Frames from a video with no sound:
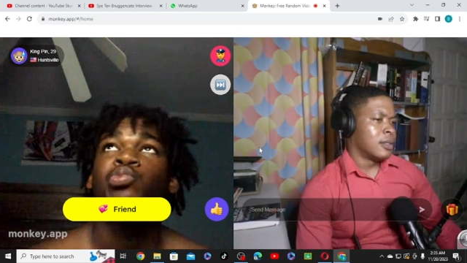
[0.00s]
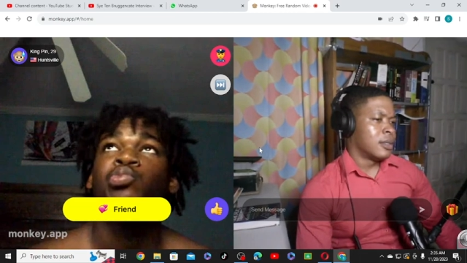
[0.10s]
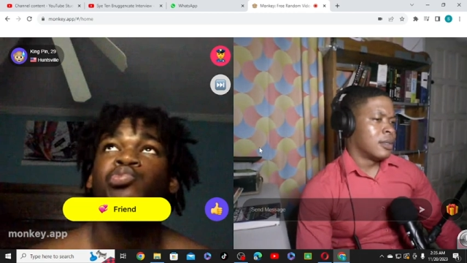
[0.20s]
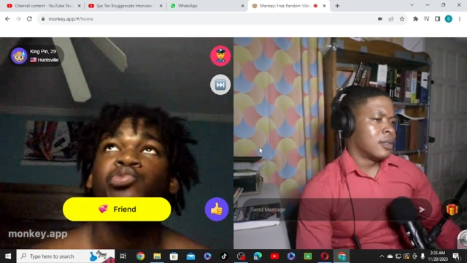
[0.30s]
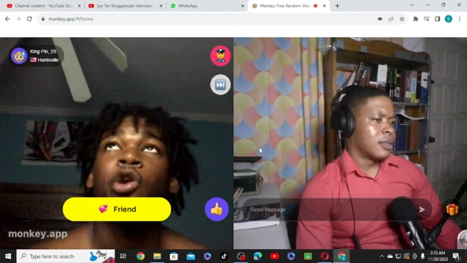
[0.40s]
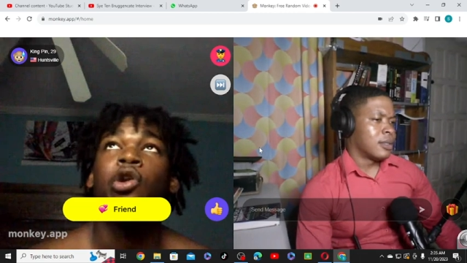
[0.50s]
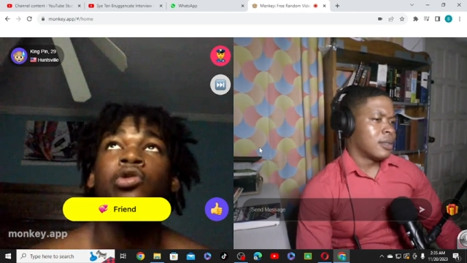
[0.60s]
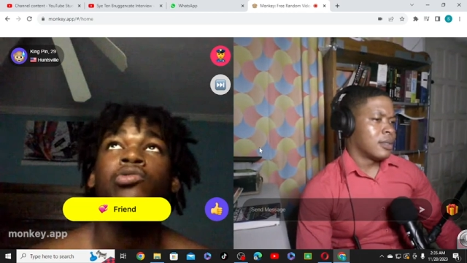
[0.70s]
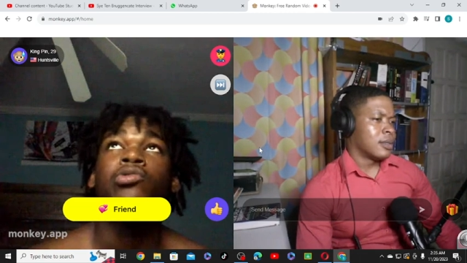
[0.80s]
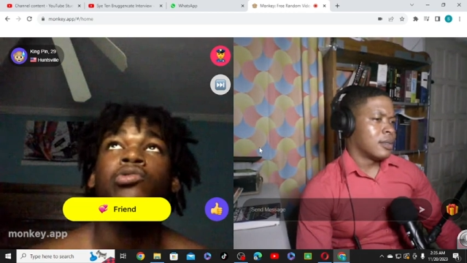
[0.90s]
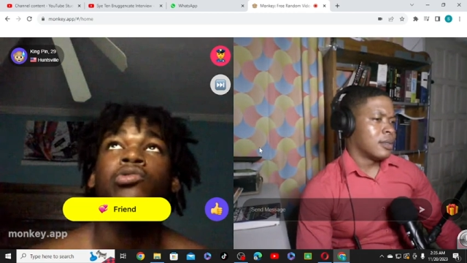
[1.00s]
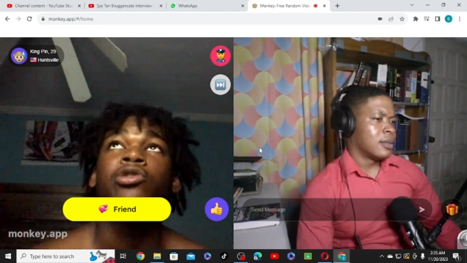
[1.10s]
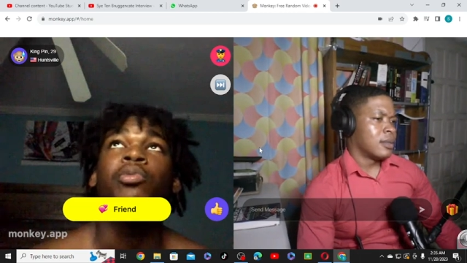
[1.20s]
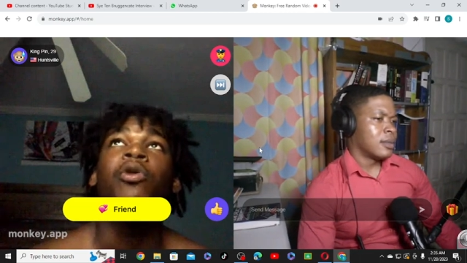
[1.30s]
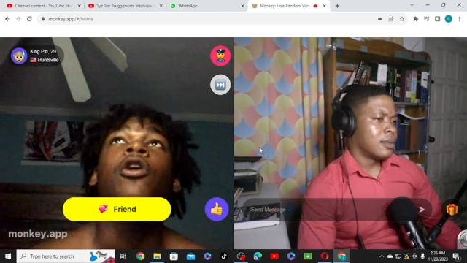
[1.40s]
Speaker 1: No, it was a
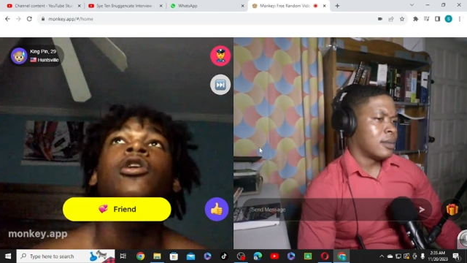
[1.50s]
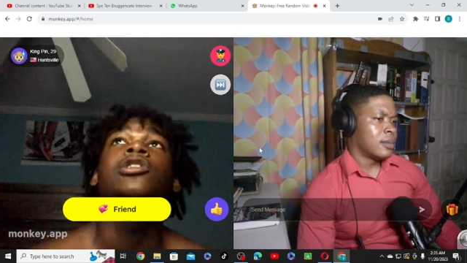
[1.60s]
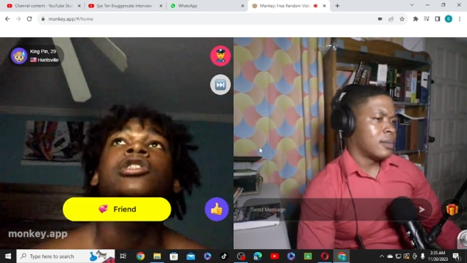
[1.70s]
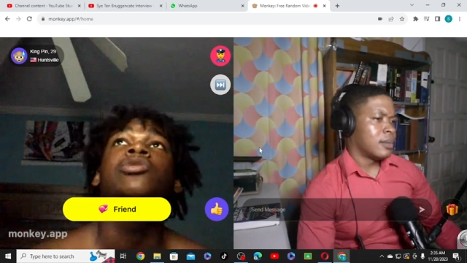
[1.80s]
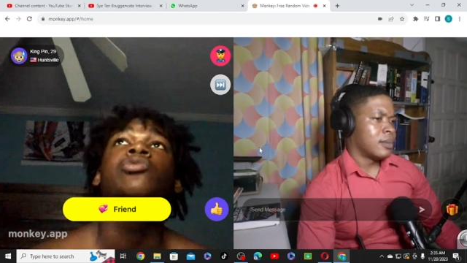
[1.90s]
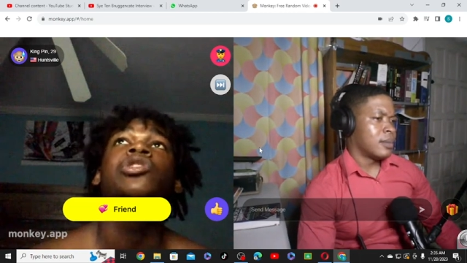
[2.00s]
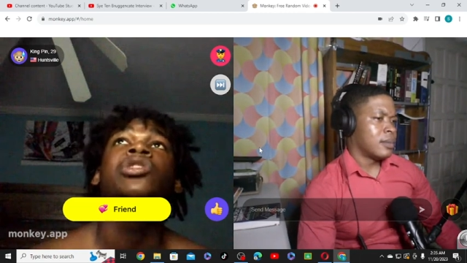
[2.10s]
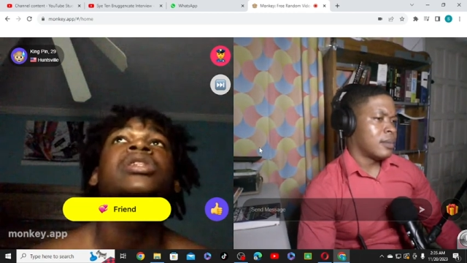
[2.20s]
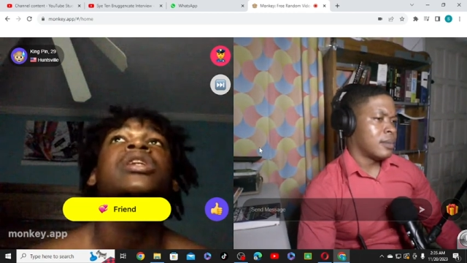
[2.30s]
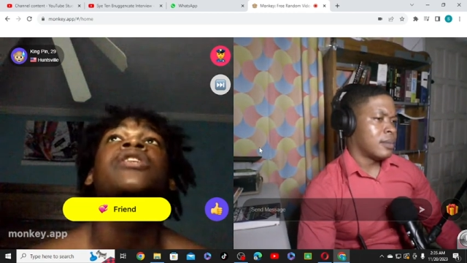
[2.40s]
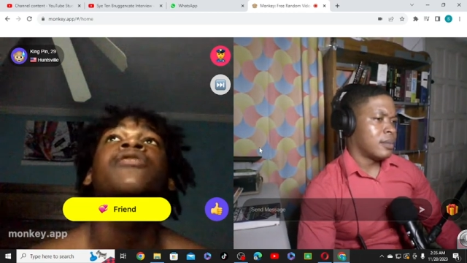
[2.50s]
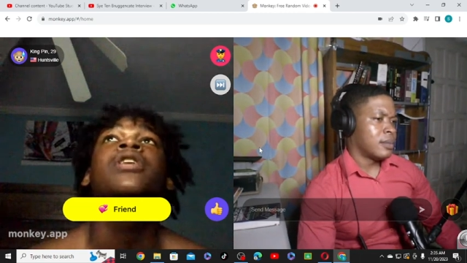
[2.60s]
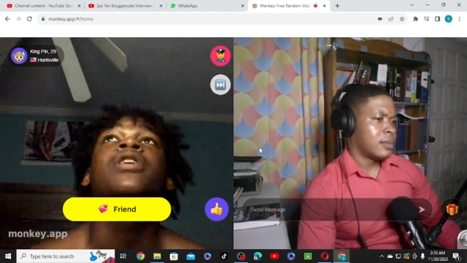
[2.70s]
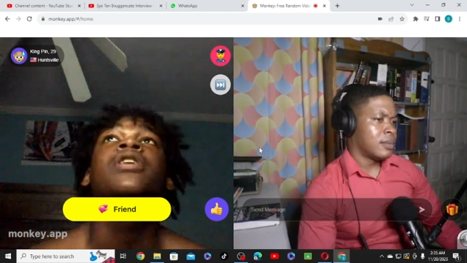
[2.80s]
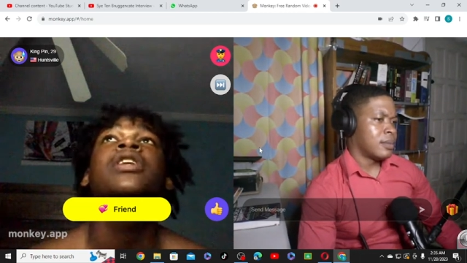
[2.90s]
part in it where it said he
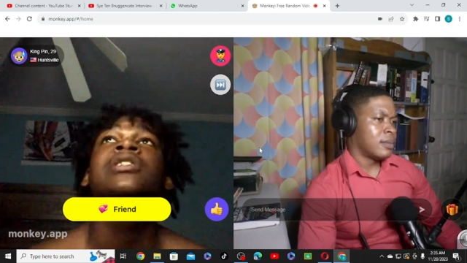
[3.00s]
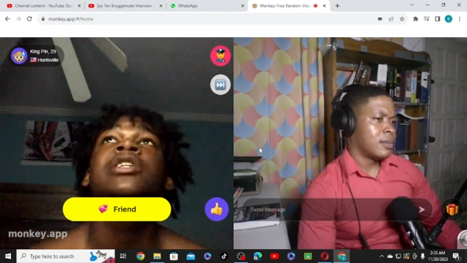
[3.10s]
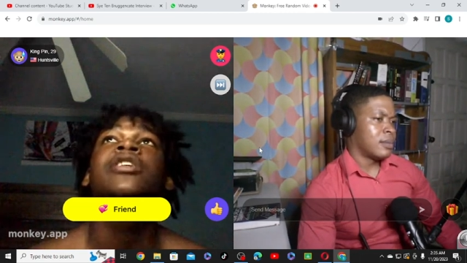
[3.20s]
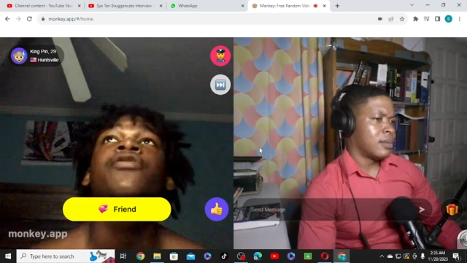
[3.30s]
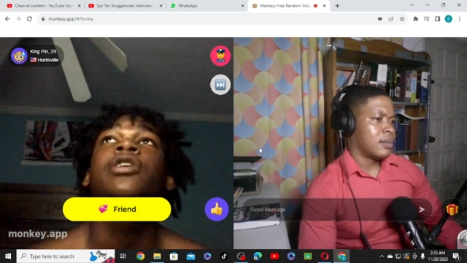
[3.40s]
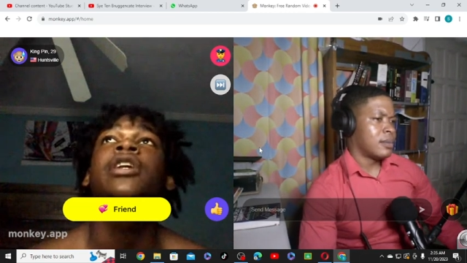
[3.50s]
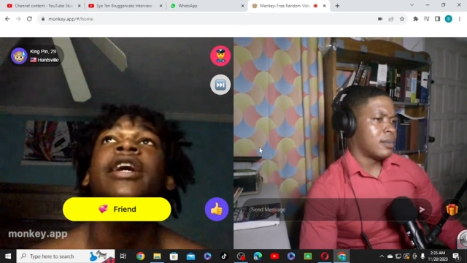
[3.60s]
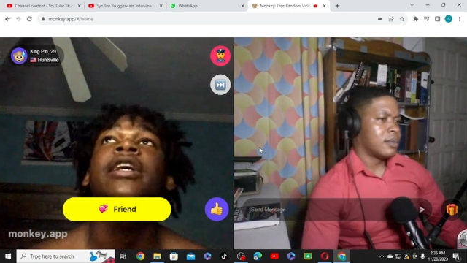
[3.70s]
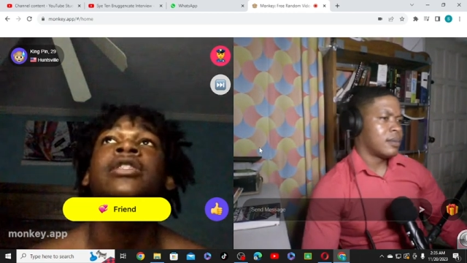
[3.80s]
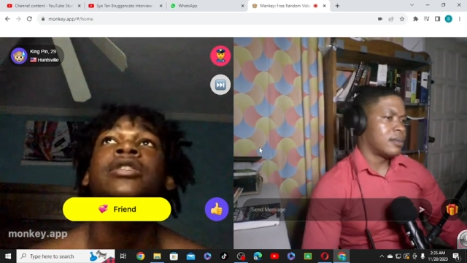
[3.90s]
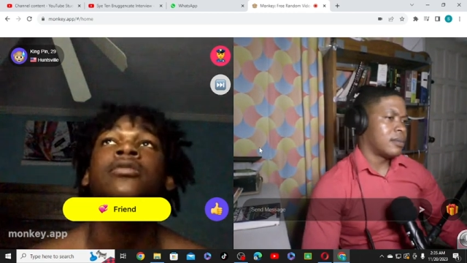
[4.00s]
flooded the city full of gays.